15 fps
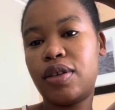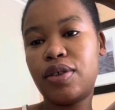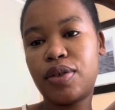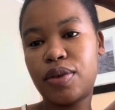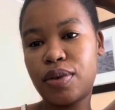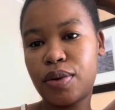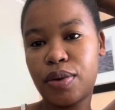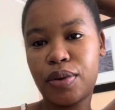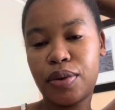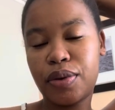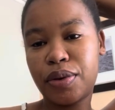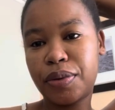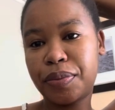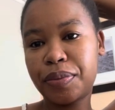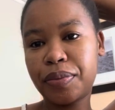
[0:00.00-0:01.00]
So
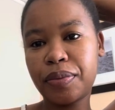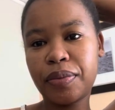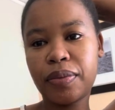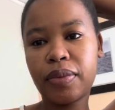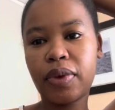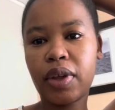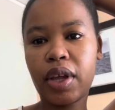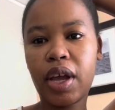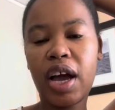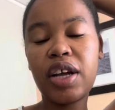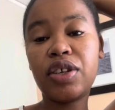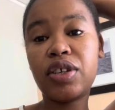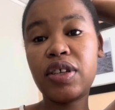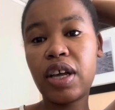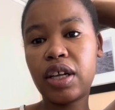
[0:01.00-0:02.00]
I
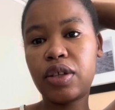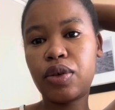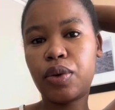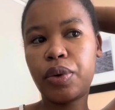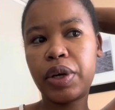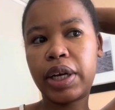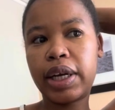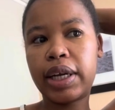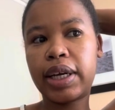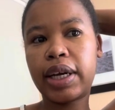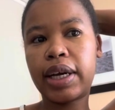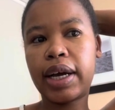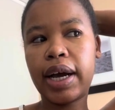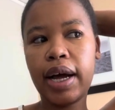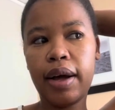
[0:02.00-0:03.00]
just had to quickly
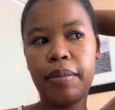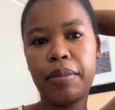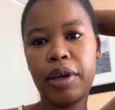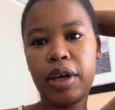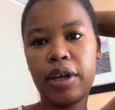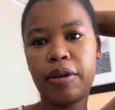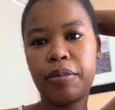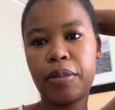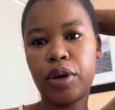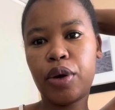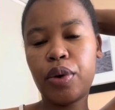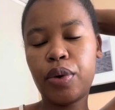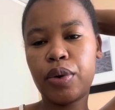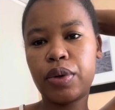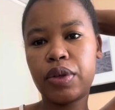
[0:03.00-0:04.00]
come in
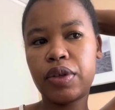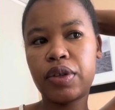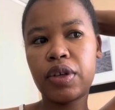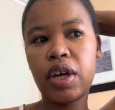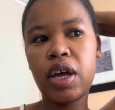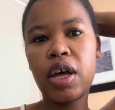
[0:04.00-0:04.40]
because